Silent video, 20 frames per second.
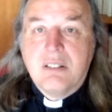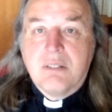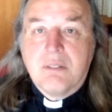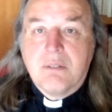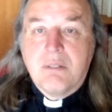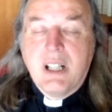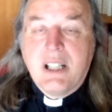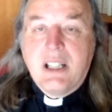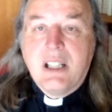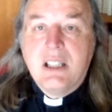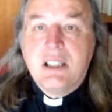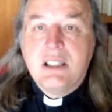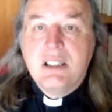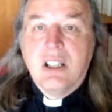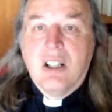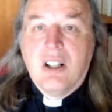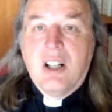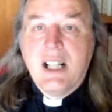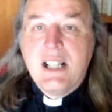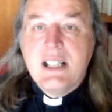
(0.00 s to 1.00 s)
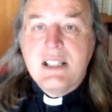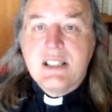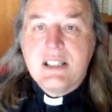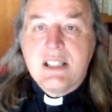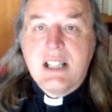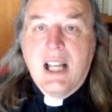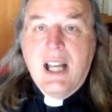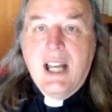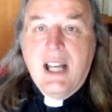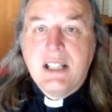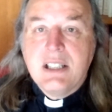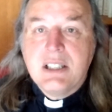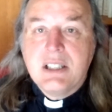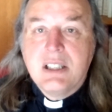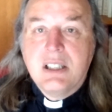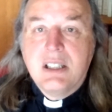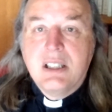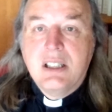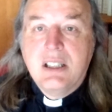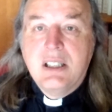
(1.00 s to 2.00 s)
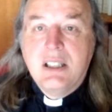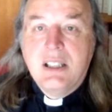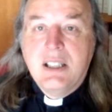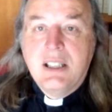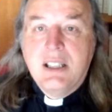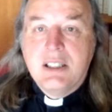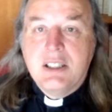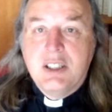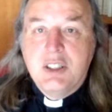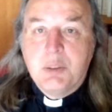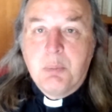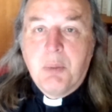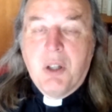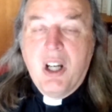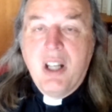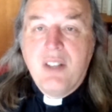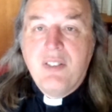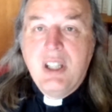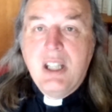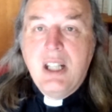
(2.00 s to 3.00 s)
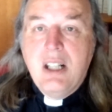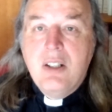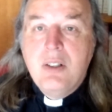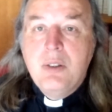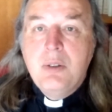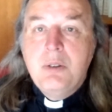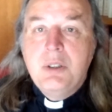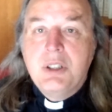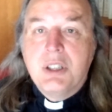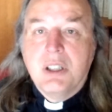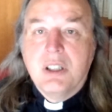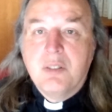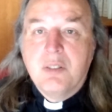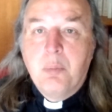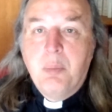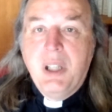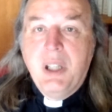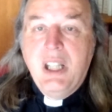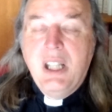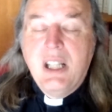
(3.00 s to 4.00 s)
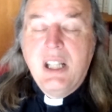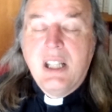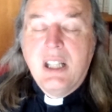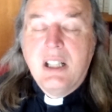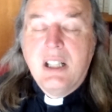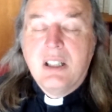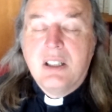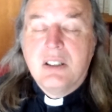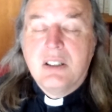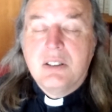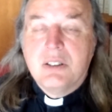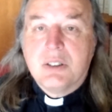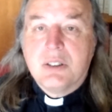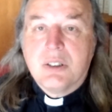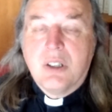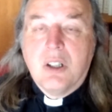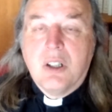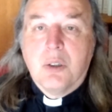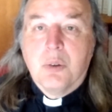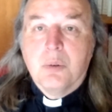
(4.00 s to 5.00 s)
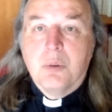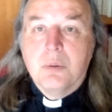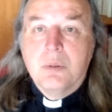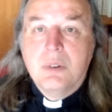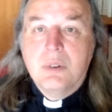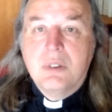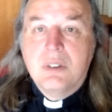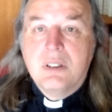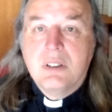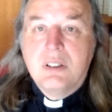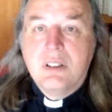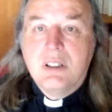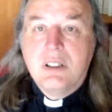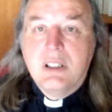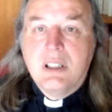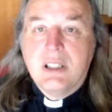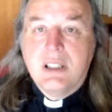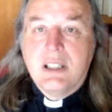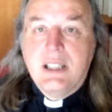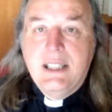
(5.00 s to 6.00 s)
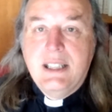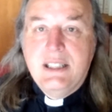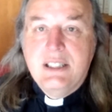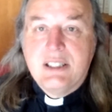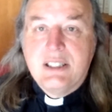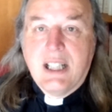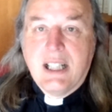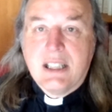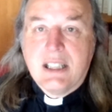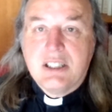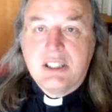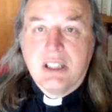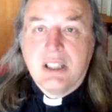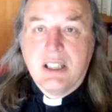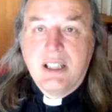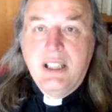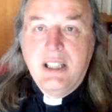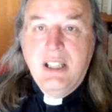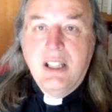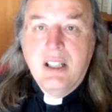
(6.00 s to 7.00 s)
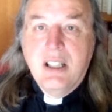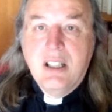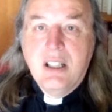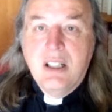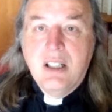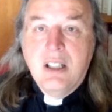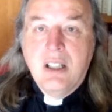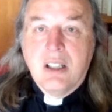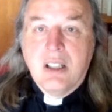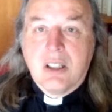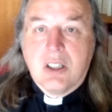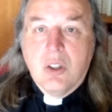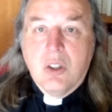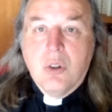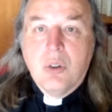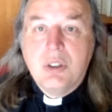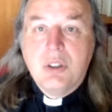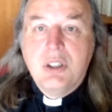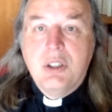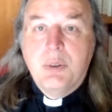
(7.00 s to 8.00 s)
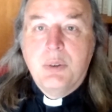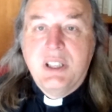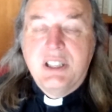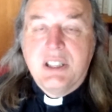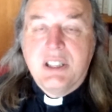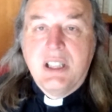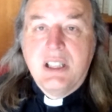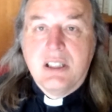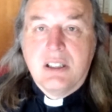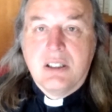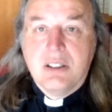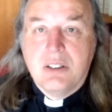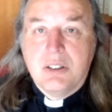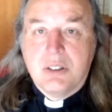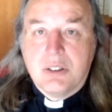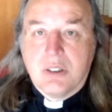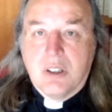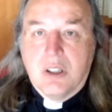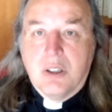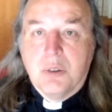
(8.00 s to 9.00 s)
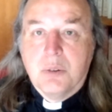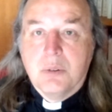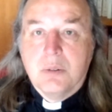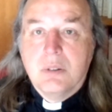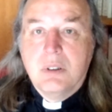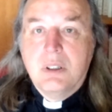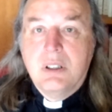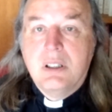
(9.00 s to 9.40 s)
recognise that despite the illusion of being in control, it is actually God who is in control,